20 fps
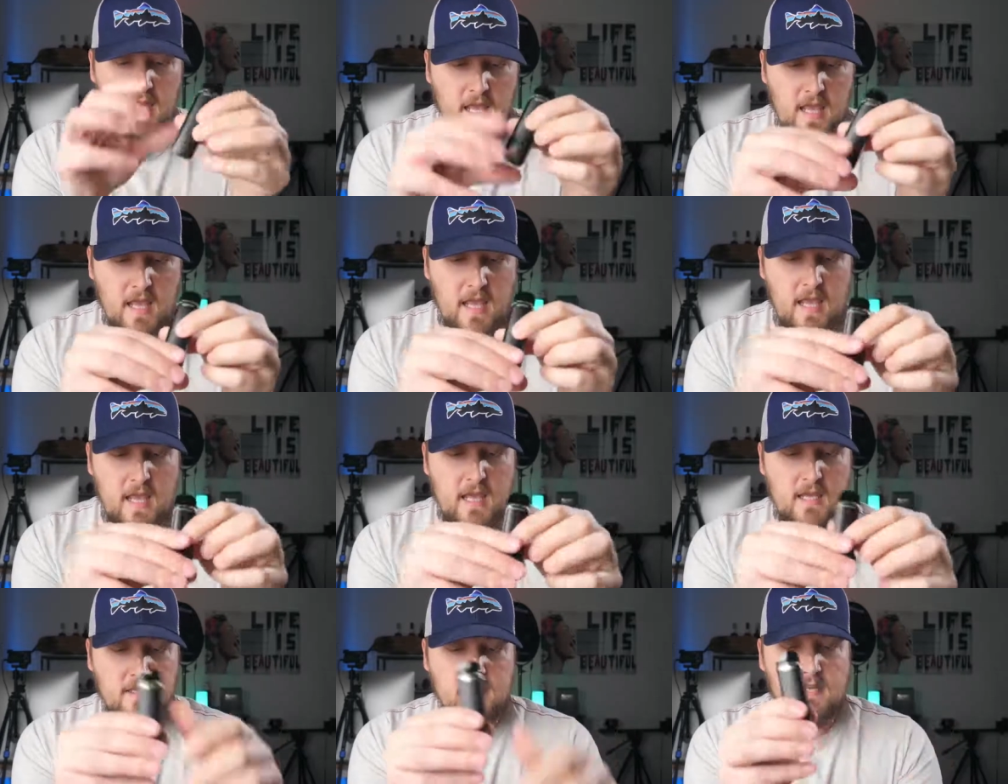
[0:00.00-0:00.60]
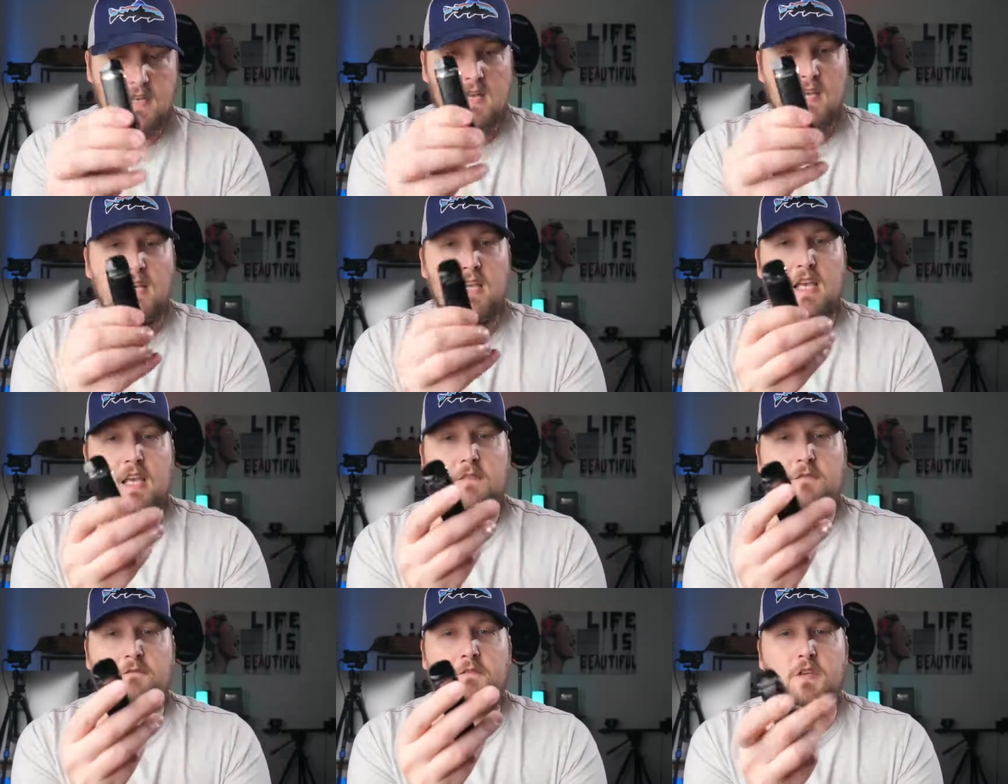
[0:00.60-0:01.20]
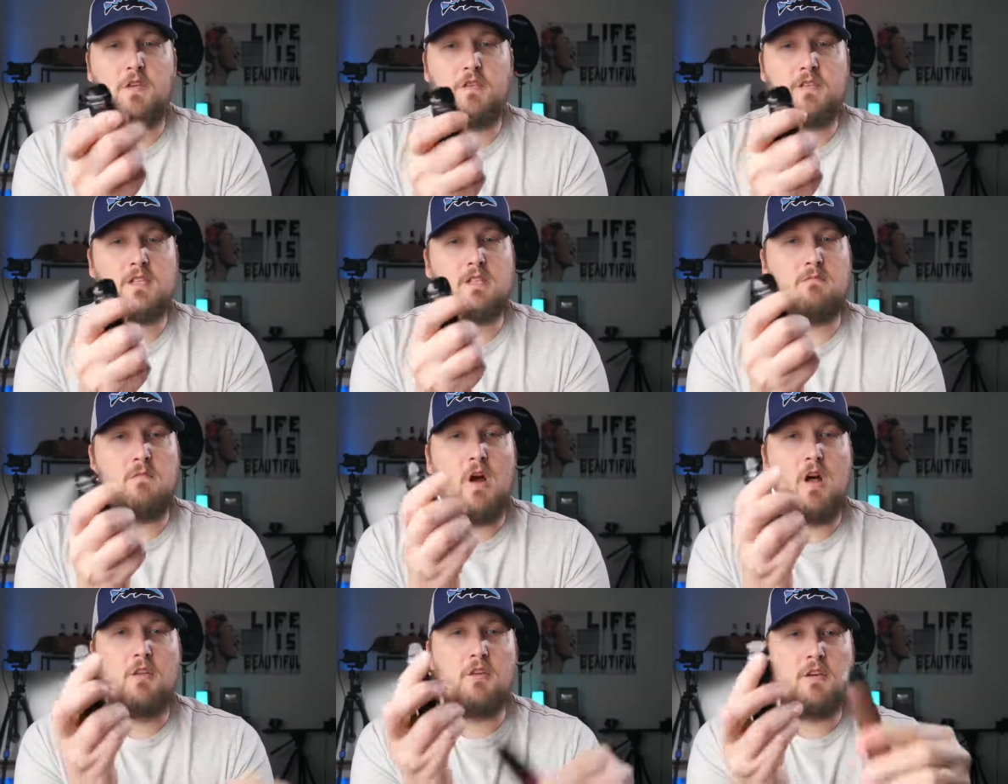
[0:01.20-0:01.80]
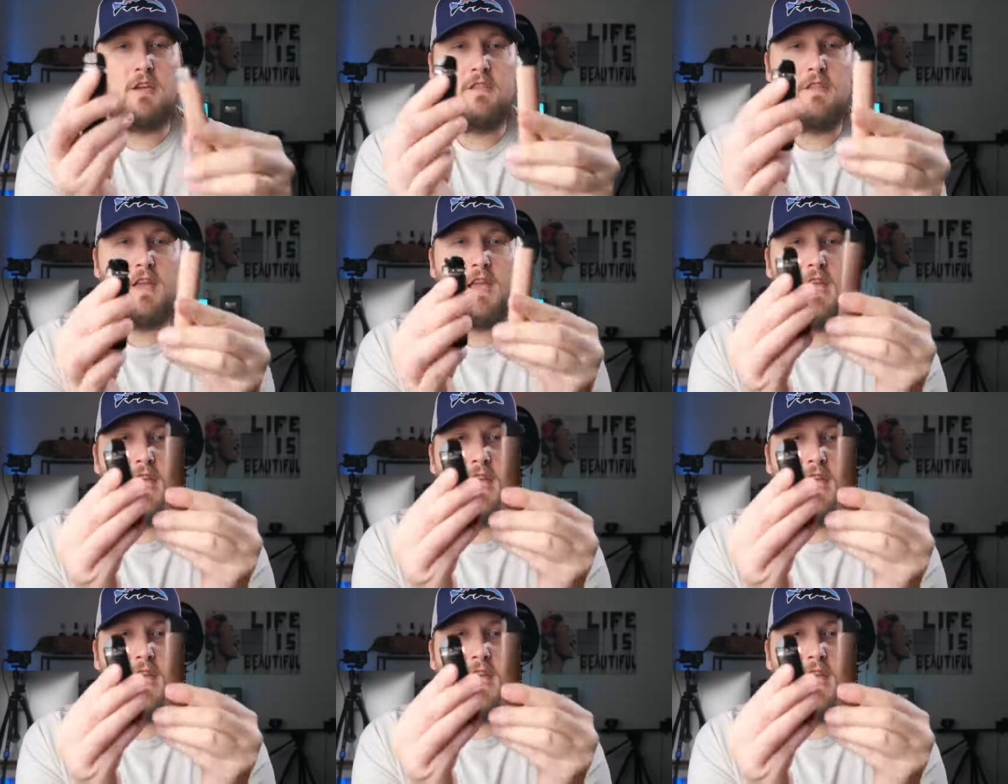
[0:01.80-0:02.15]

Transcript: And it feels smaller in the